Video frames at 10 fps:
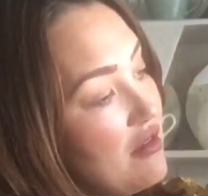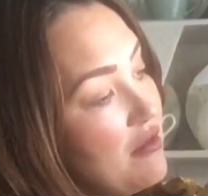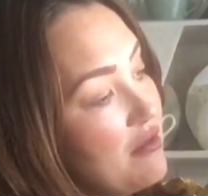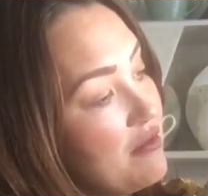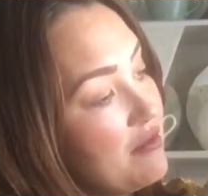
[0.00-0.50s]

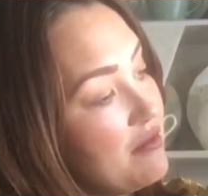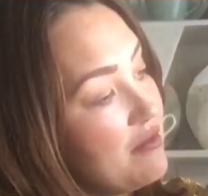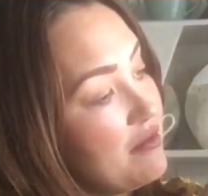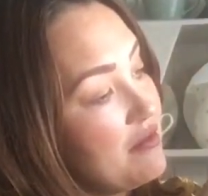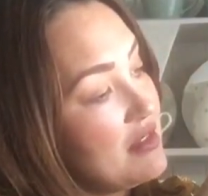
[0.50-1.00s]
Oh,
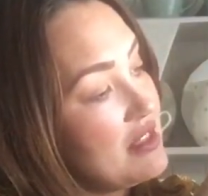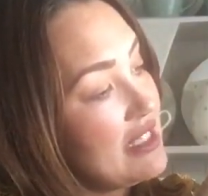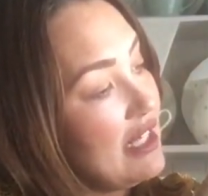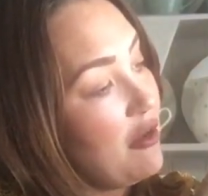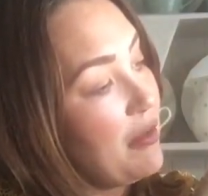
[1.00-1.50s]

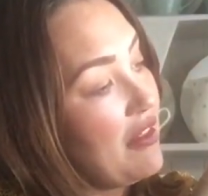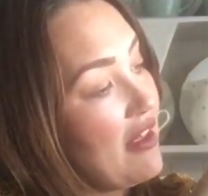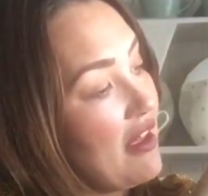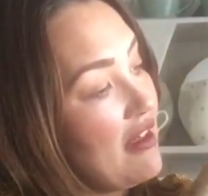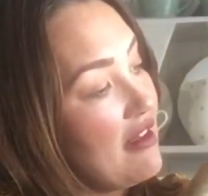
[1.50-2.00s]
it's a little bit
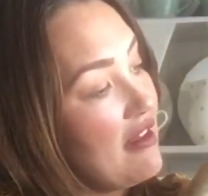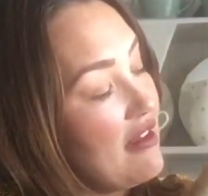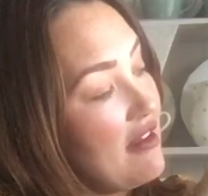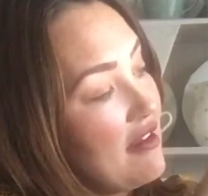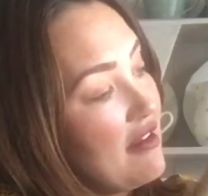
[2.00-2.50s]
there.
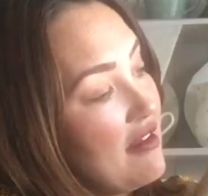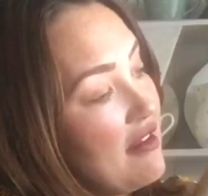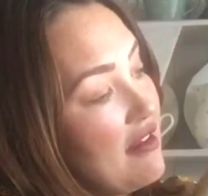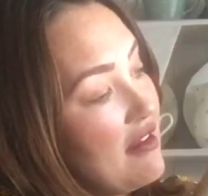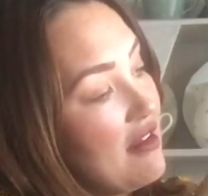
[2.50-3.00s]

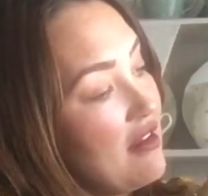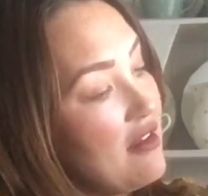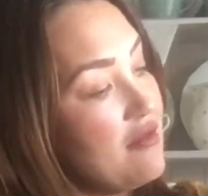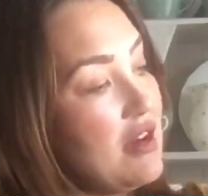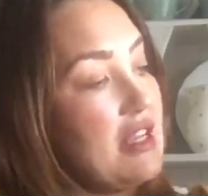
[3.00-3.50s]

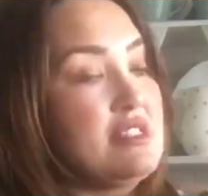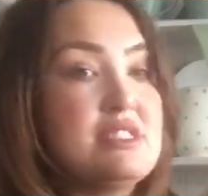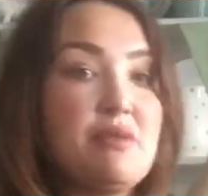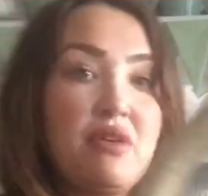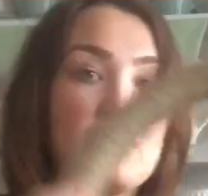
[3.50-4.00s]
Right, so we've